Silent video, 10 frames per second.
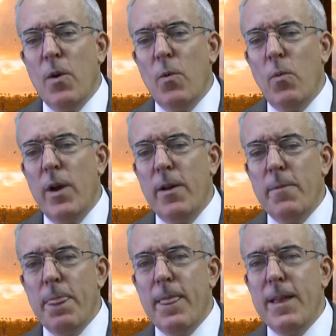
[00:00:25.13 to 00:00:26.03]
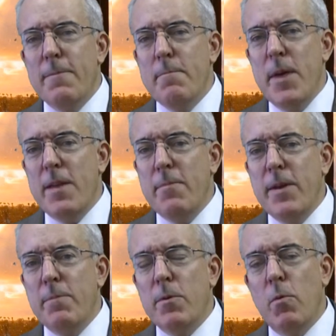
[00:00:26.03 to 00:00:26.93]
Well, many
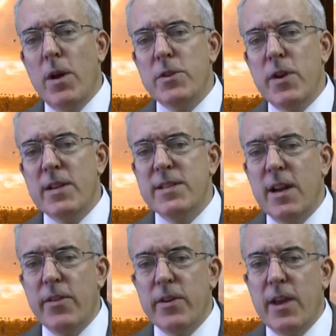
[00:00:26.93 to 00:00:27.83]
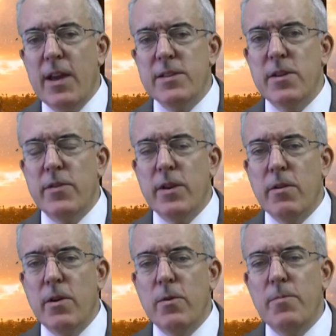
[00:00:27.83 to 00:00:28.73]
people want to try to settle their case on their
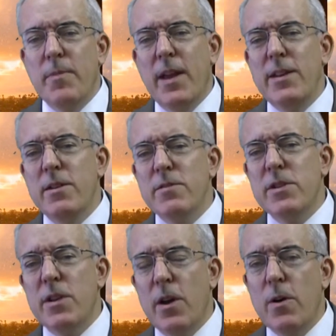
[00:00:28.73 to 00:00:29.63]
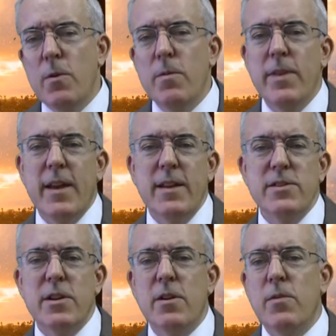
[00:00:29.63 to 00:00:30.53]
own, and years ago they
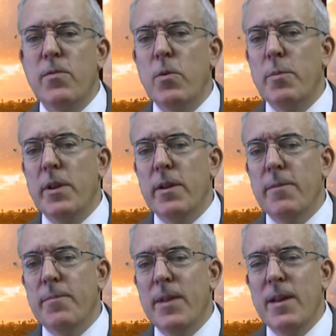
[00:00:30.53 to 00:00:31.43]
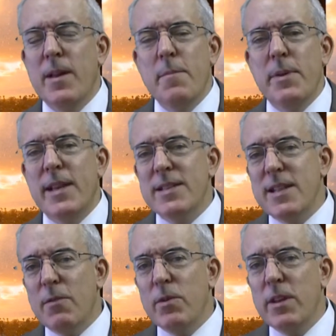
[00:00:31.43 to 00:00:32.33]
considered a formula. But that's
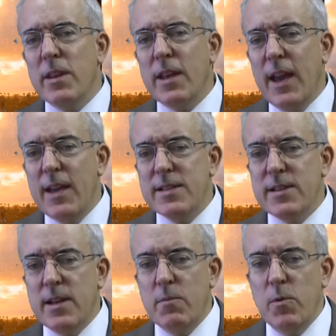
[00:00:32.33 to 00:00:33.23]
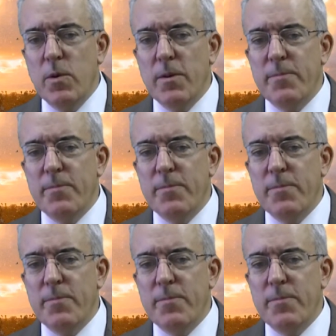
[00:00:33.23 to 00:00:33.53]
not really the case anymore.